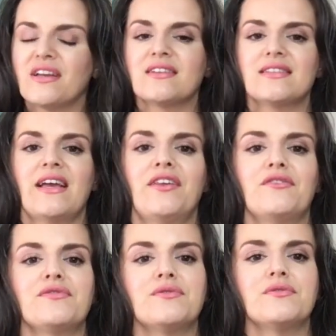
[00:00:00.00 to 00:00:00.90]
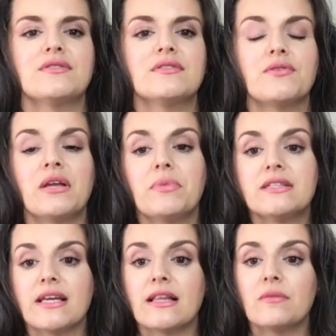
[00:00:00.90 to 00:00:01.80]
containing foods, so in
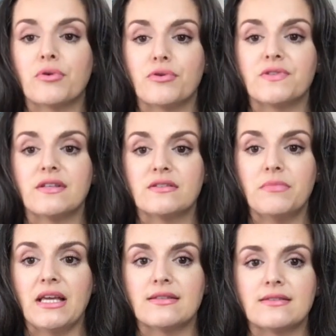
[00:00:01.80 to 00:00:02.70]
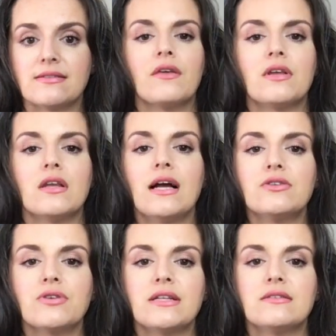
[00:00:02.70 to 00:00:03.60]
particular processed meats. The
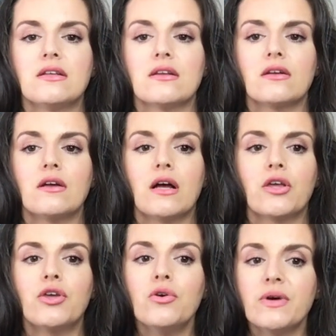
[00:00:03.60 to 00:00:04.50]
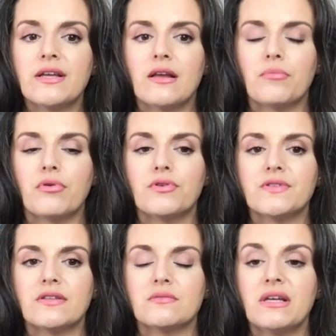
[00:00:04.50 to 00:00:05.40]
nitrates in cured and
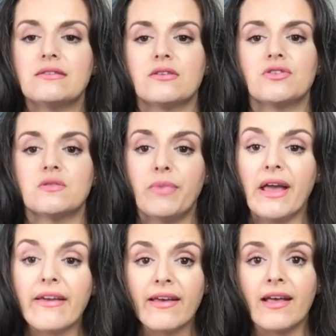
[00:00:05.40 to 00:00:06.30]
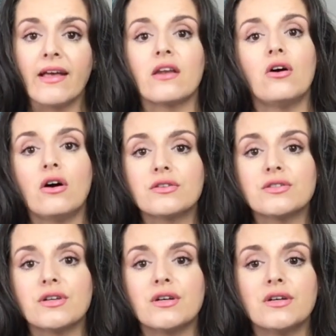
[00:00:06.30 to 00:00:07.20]
processed meats such as bacon, hot
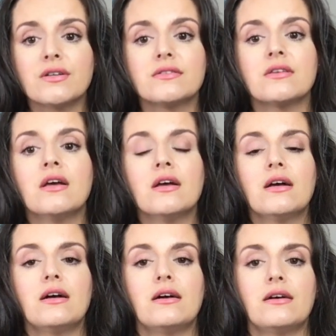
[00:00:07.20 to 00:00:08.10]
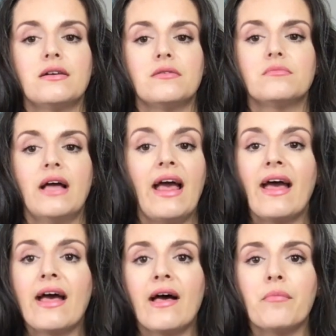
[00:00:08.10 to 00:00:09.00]
dogs,
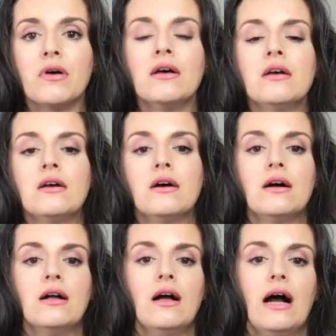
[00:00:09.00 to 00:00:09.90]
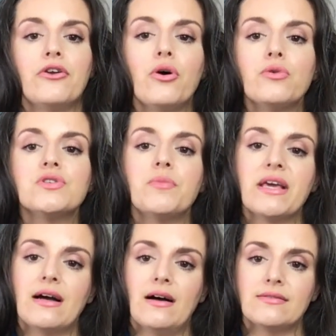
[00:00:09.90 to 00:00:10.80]
ham are known to be
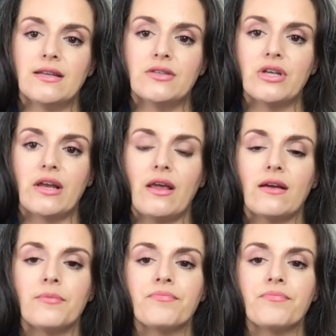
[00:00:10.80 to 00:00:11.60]
carcinogenic.